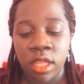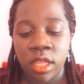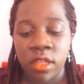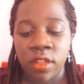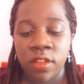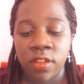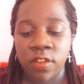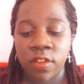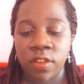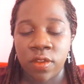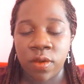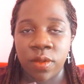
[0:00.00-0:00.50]

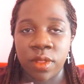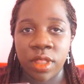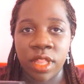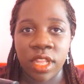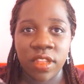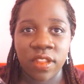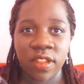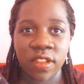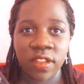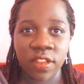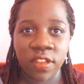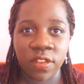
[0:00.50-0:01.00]
So
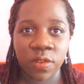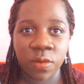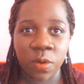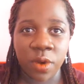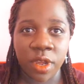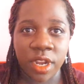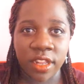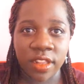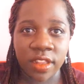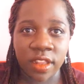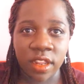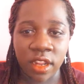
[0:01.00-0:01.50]
this is
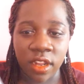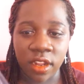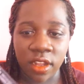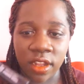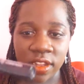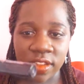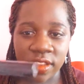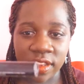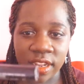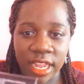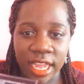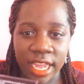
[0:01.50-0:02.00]
what it
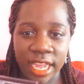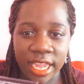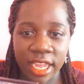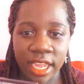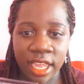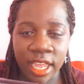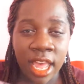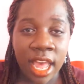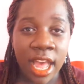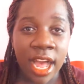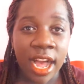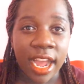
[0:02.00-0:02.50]
looks
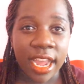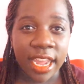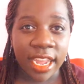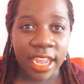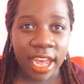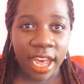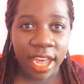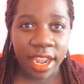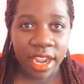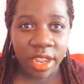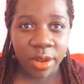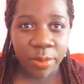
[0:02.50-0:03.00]
like. I
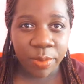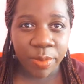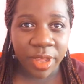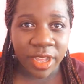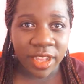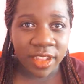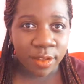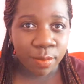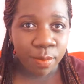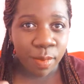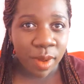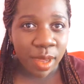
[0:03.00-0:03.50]
got it
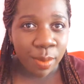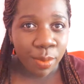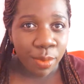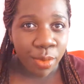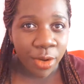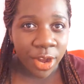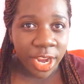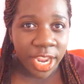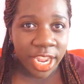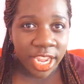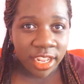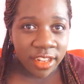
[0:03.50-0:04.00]
because my
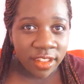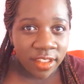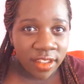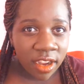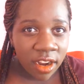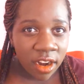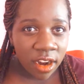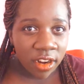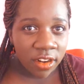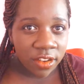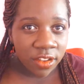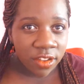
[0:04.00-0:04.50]
braids
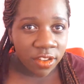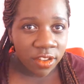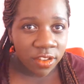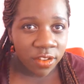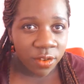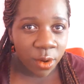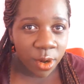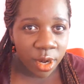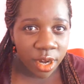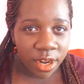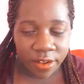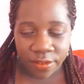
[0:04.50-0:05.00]
are
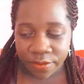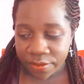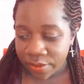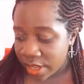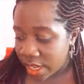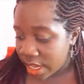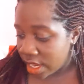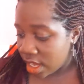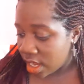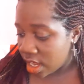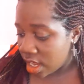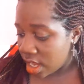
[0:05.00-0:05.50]
sort of,
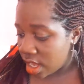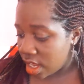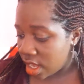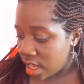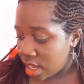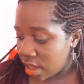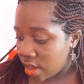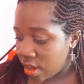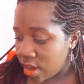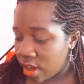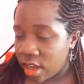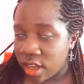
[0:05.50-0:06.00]

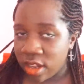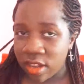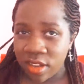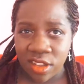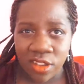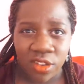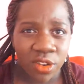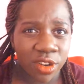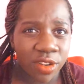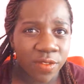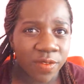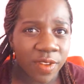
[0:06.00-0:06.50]
uh, uh,
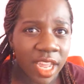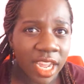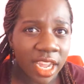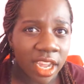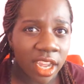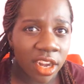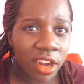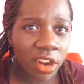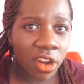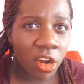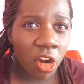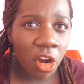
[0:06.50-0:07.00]
sort of like
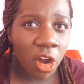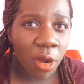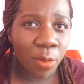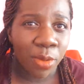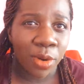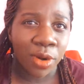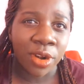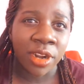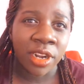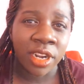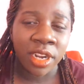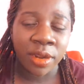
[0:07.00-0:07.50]
an
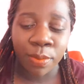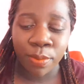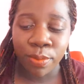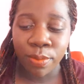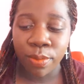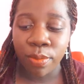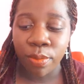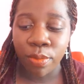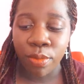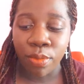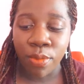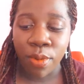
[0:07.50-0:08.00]
auburn
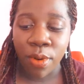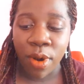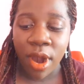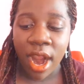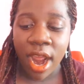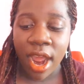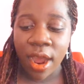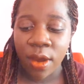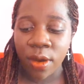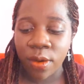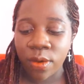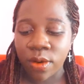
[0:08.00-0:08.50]

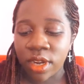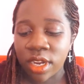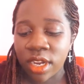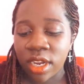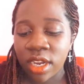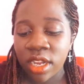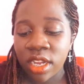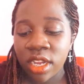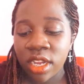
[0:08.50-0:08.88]
brown,